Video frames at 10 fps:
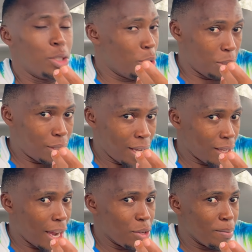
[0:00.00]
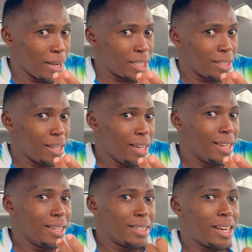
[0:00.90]
Can you imagine?
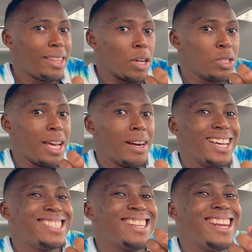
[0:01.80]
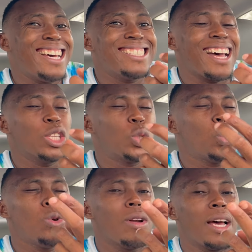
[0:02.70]
3,000 naira is less than
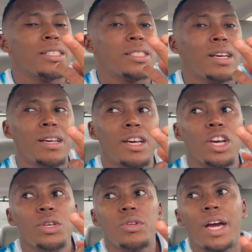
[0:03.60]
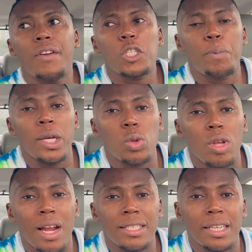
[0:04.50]
$2. You cannot spend
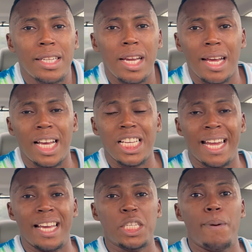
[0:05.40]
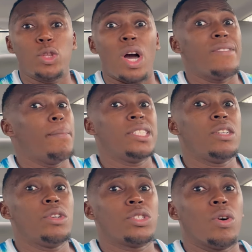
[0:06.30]
$2 a day and, and expect to have
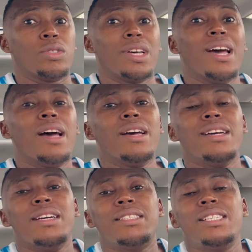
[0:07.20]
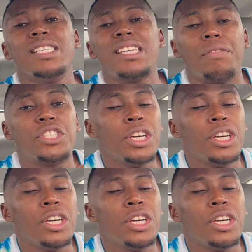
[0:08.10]
amazing results. Things have